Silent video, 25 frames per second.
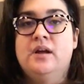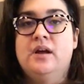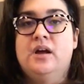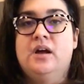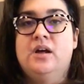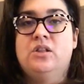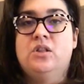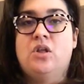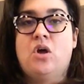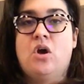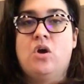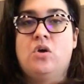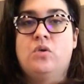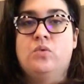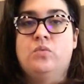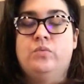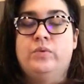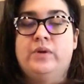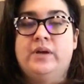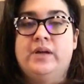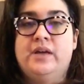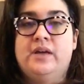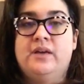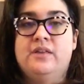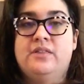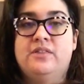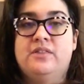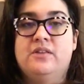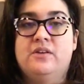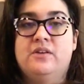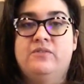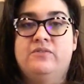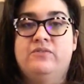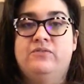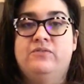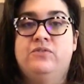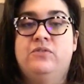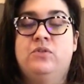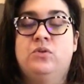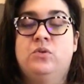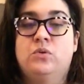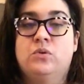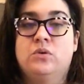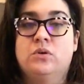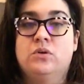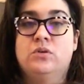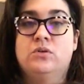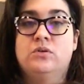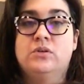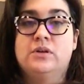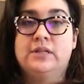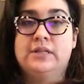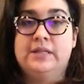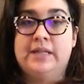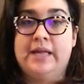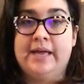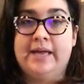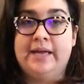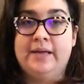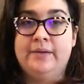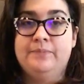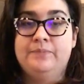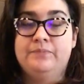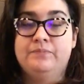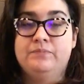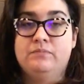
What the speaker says: along with floral clay,